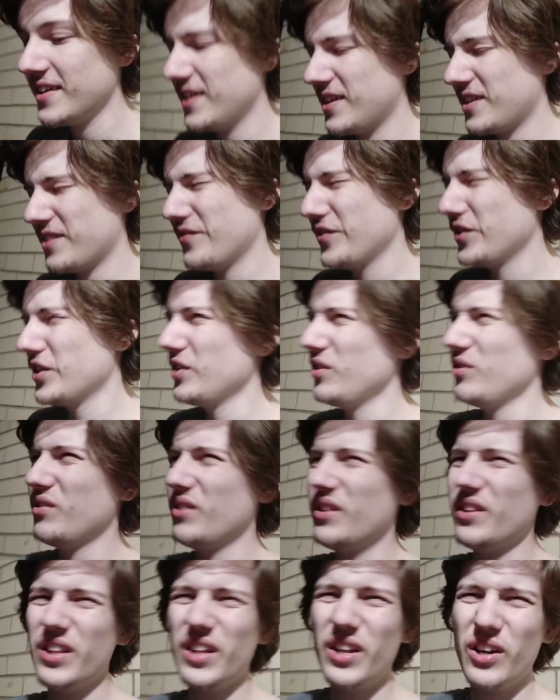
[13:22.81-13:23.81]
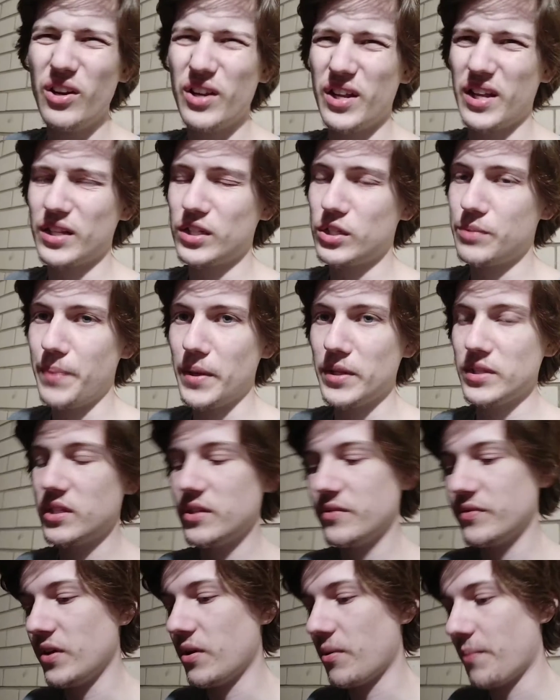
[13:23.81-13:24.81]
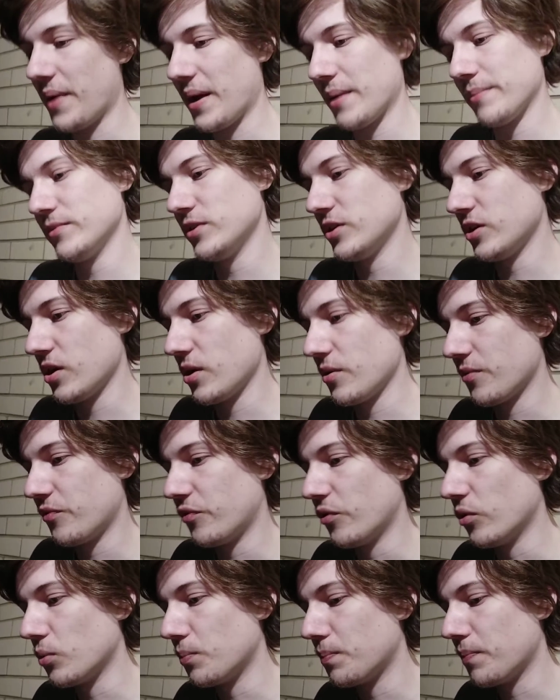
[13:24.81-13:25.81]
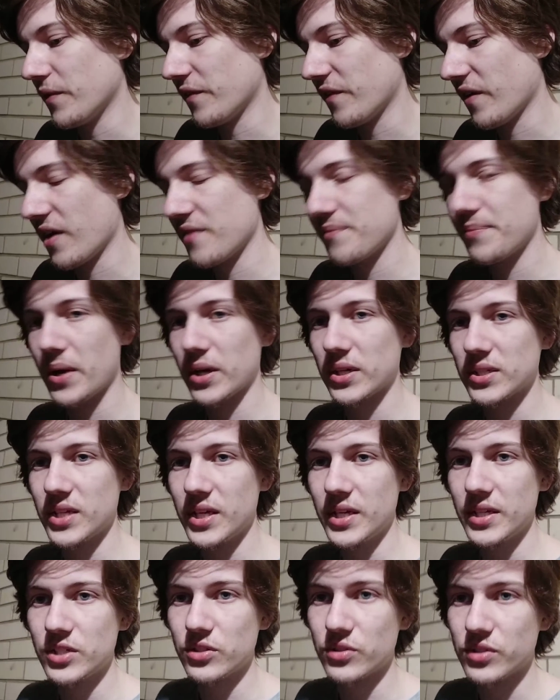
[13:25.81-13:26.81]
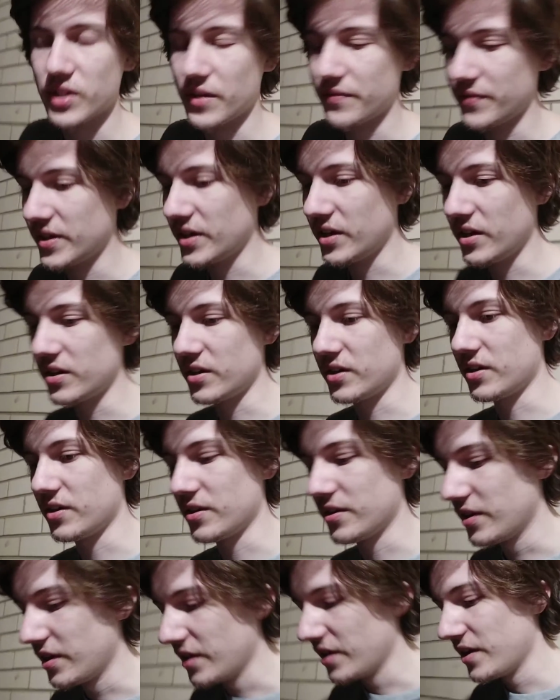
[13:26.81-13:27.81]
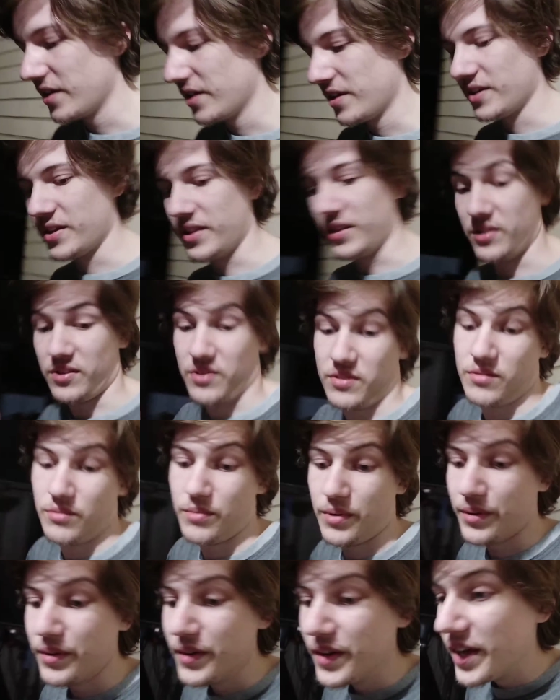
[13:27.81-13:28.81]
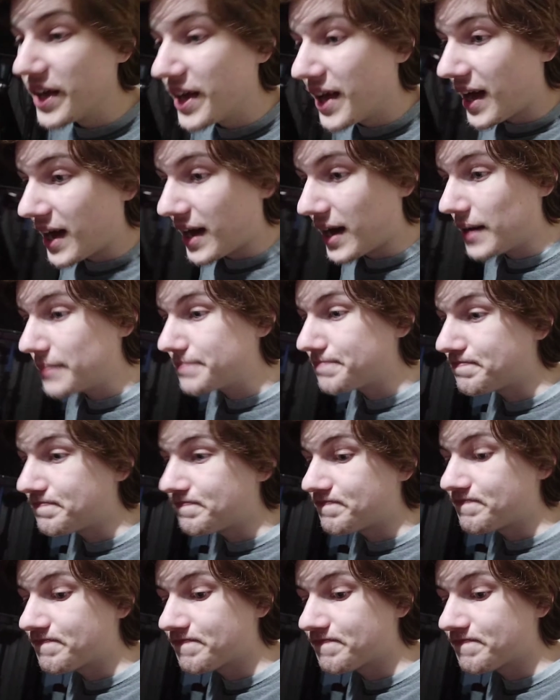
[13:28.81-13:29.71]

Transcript: I think, oh, and they're not that expensive. They're about, $4 or $5 each or something. I don't know. And I was like, oh well.